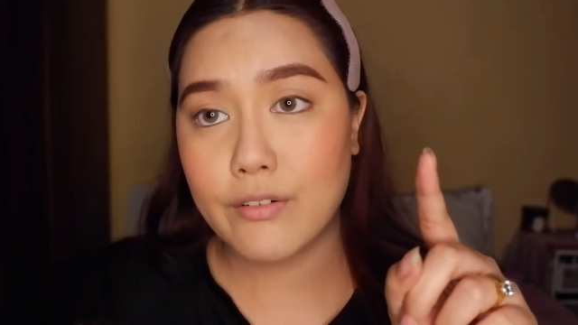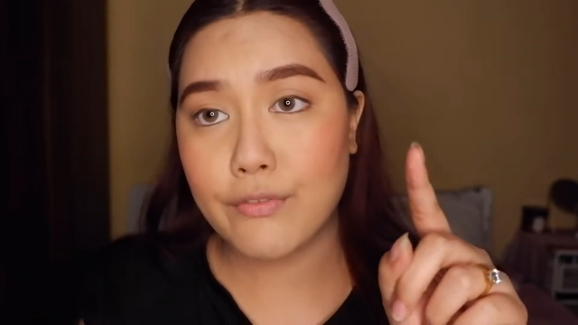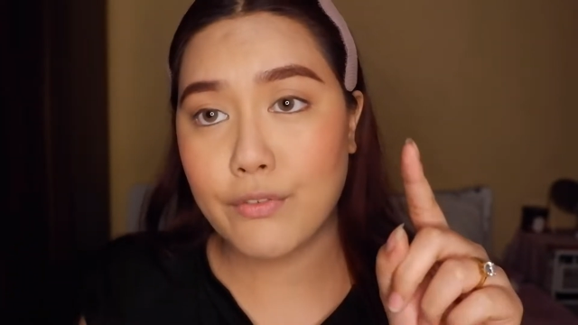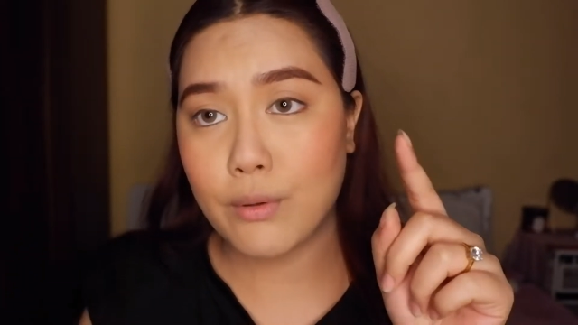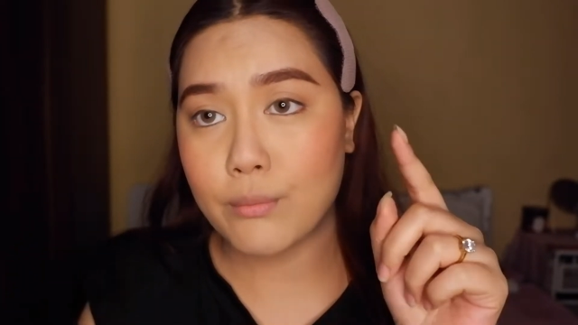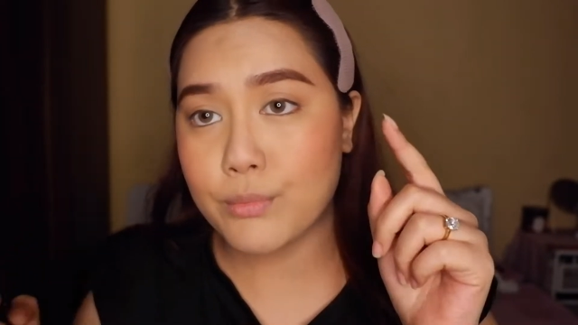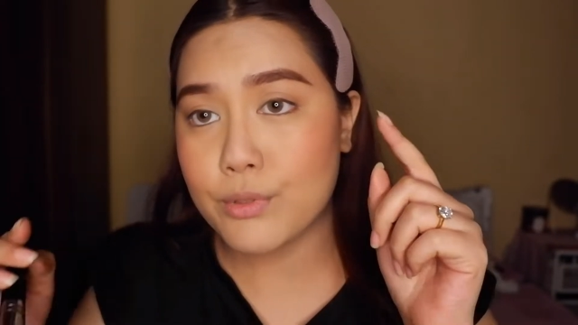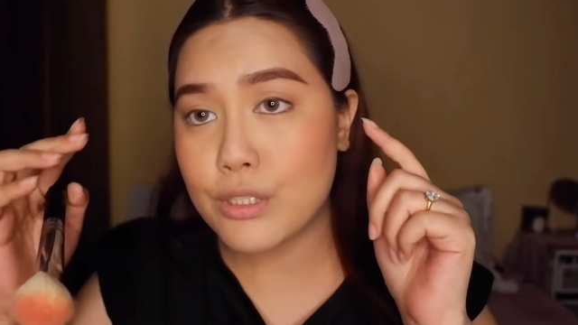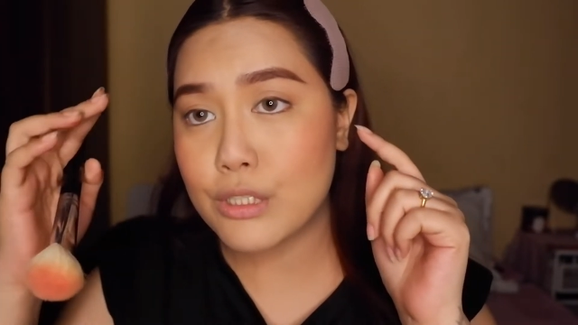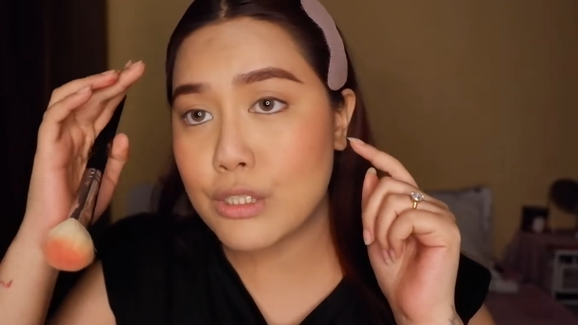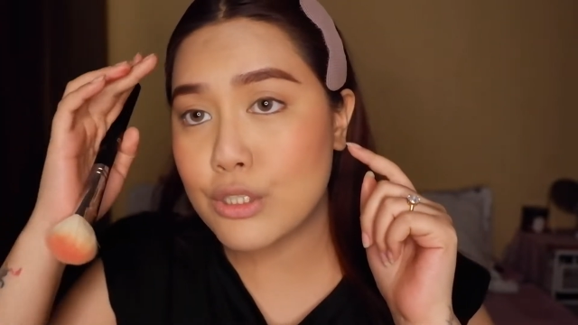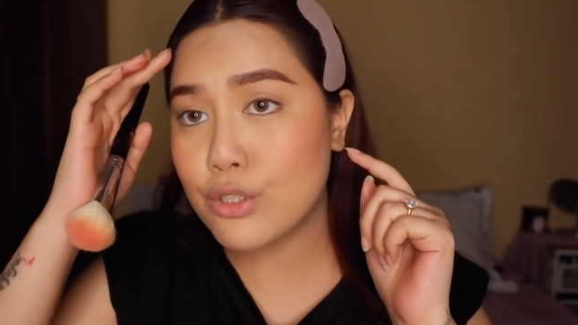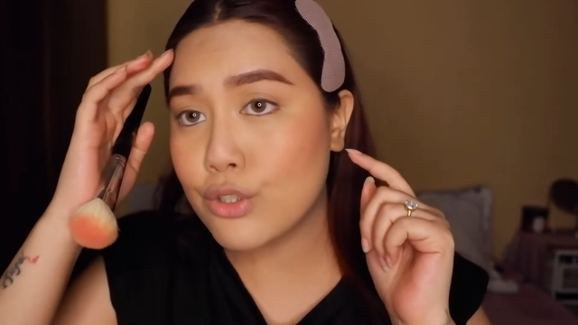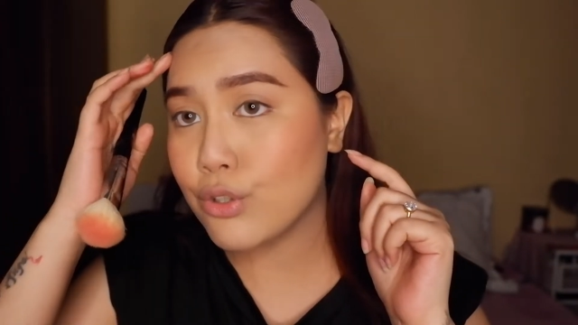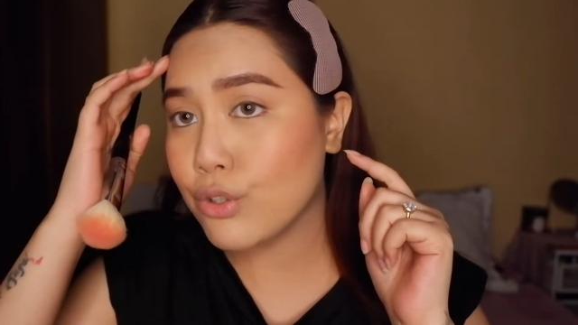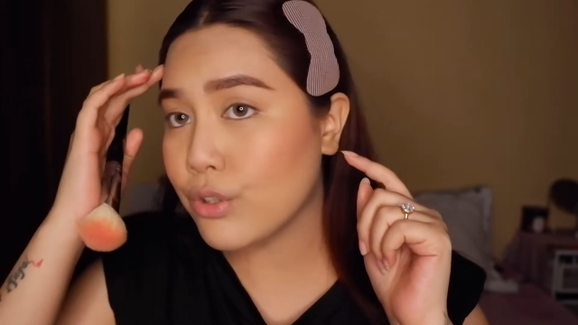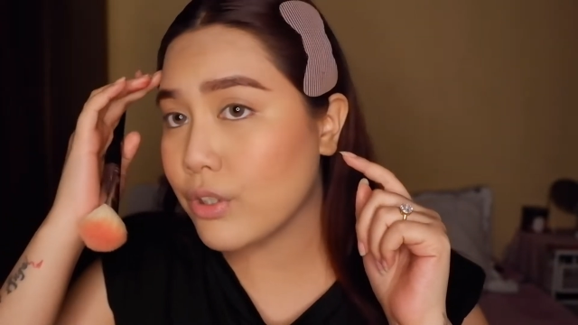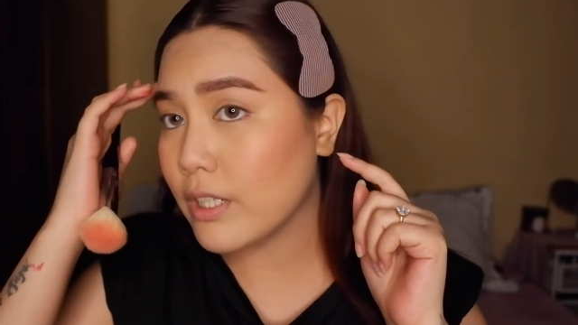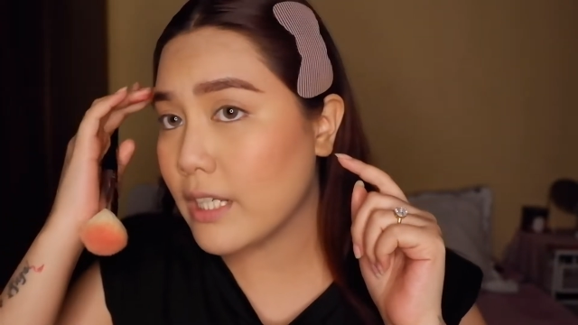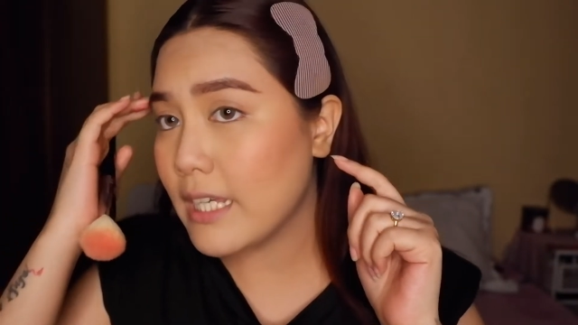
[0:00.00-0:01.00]
from the
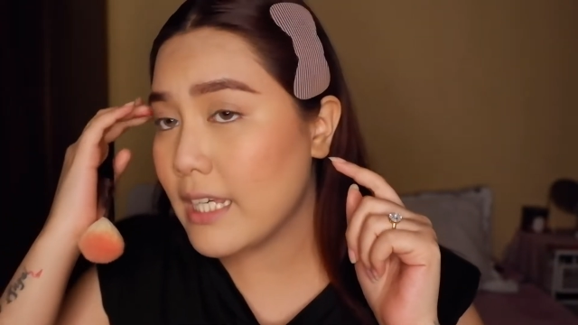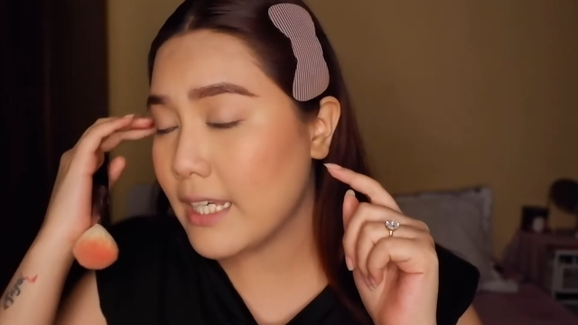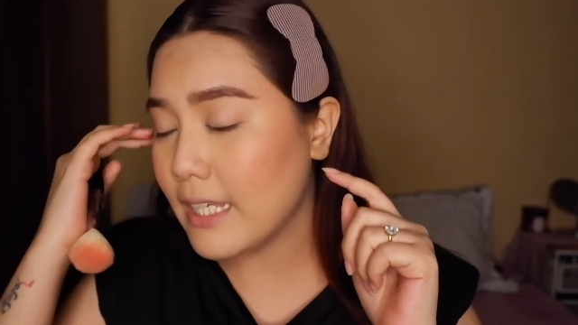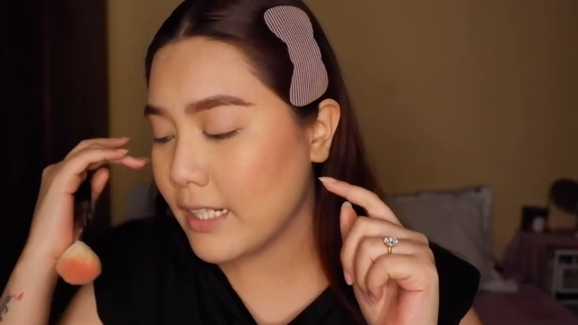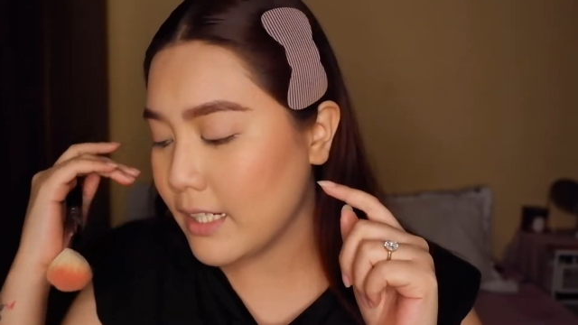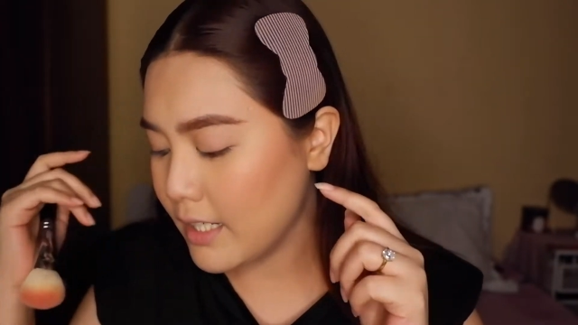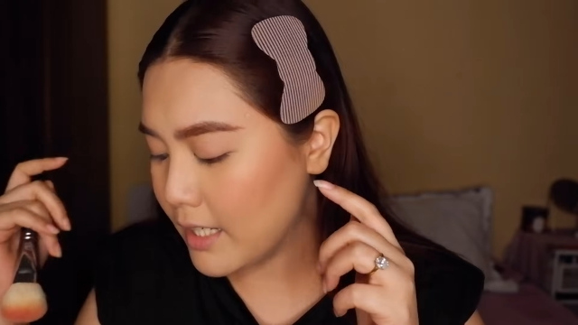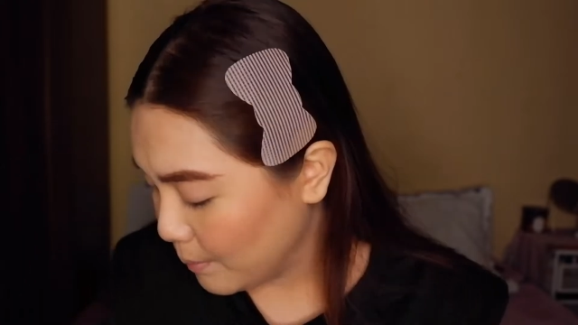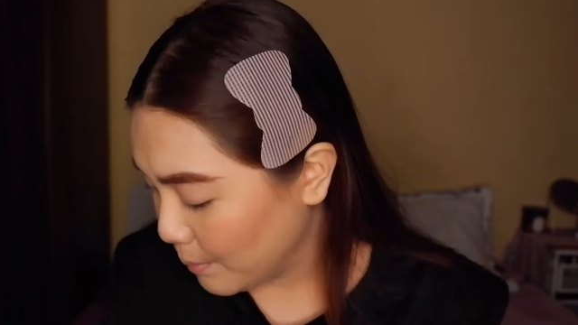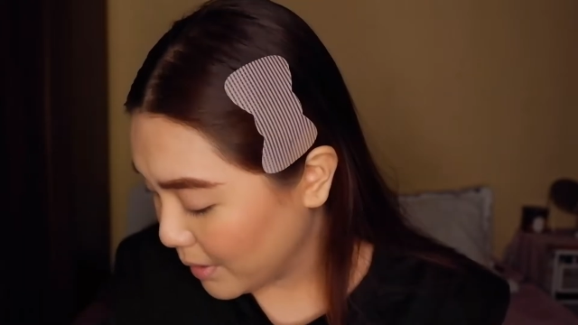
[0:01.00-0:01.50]
screen,